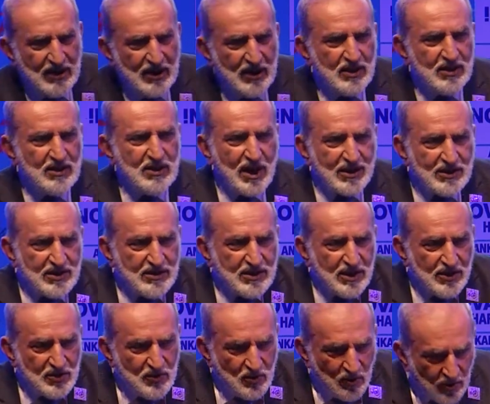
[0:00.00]
And that
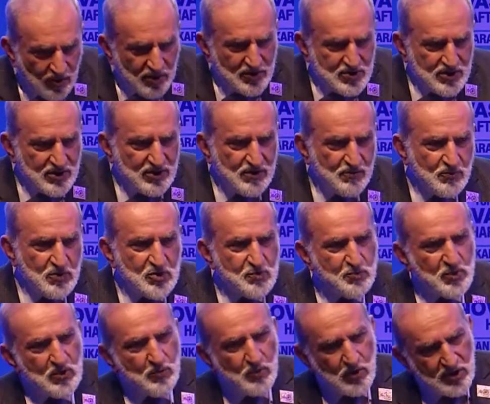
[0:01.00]
technology,
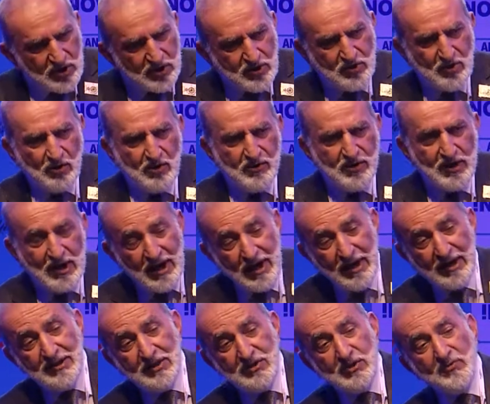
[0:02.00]
which we worked on,
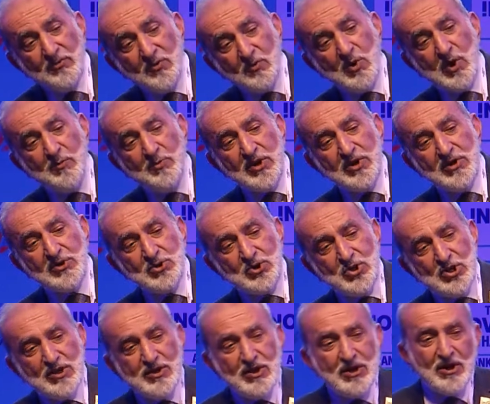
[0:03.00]
I did it for my
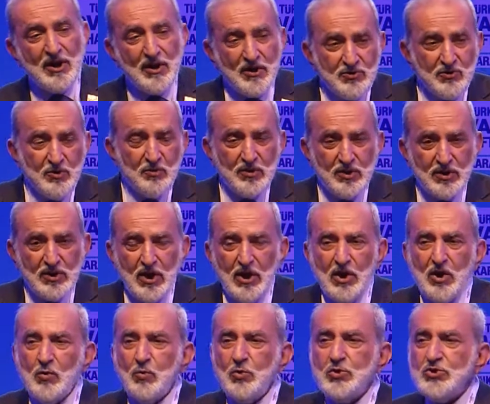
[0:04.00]
PhD and then carried on with it,
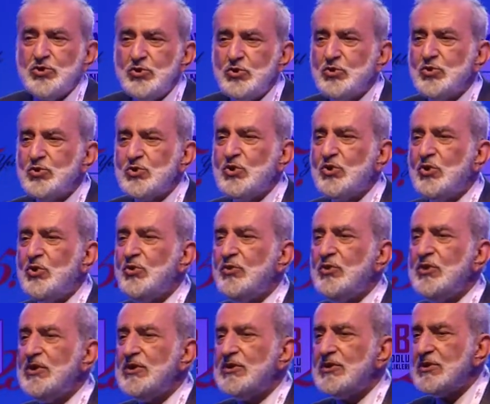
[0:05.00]
was used
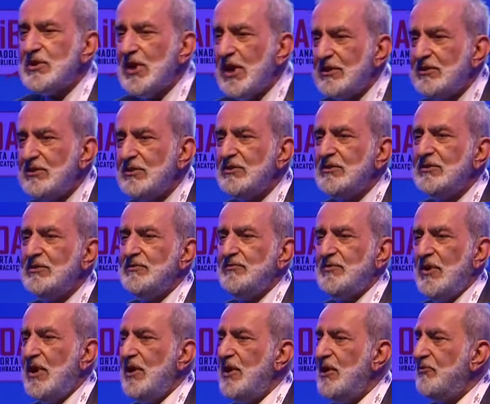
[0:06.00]
on the Saturn
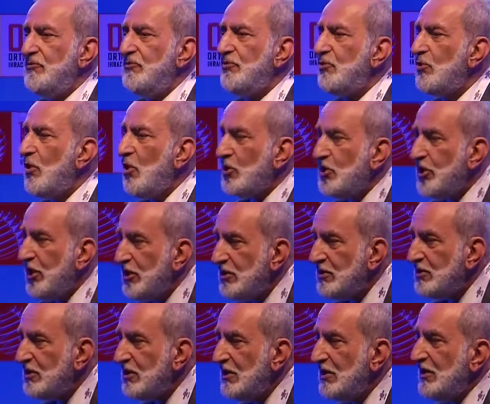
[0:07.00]
V
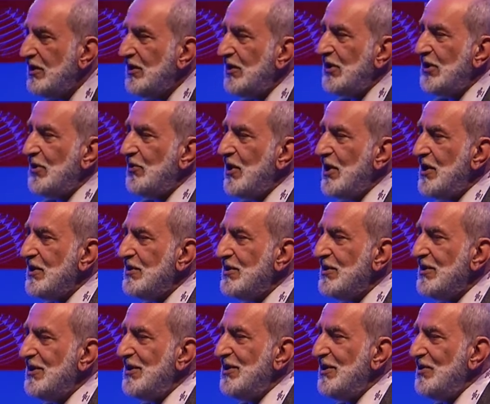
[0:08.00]
rocket, right,
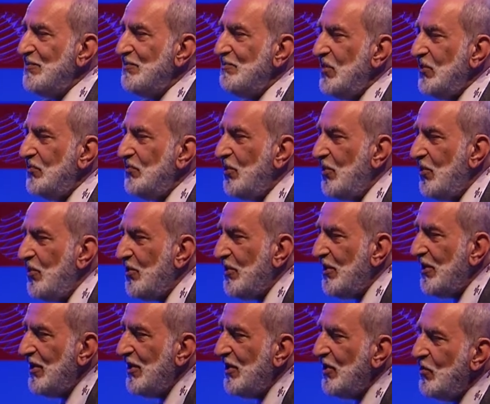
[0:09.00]

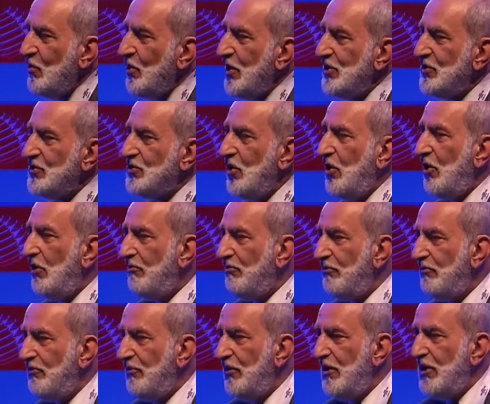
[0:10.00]
before it went
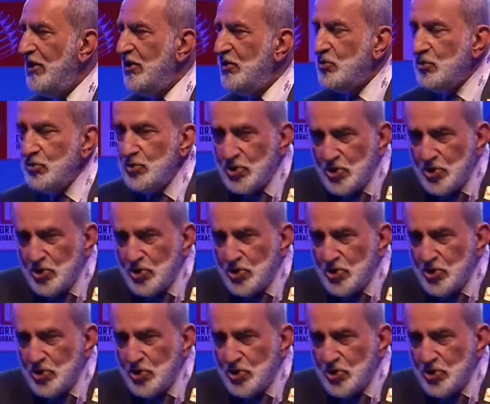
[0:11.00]
off, to